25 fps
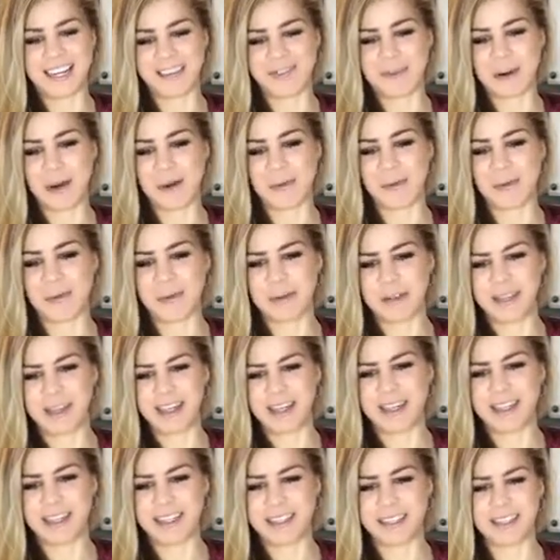
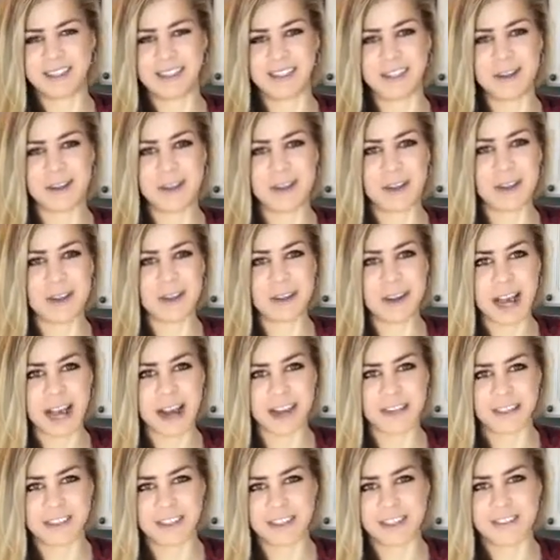probably 2 to 3
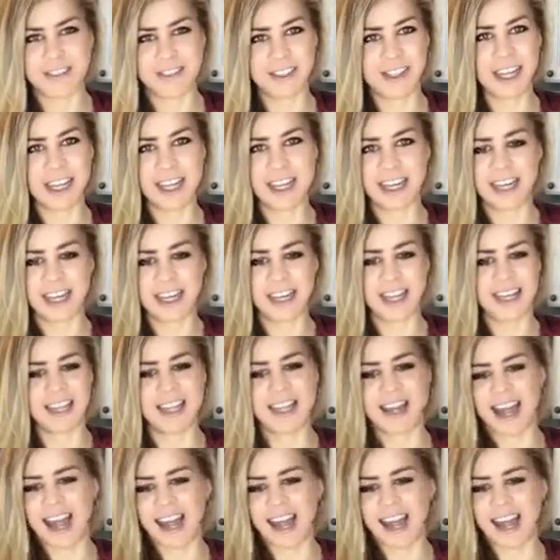ounces of chicken,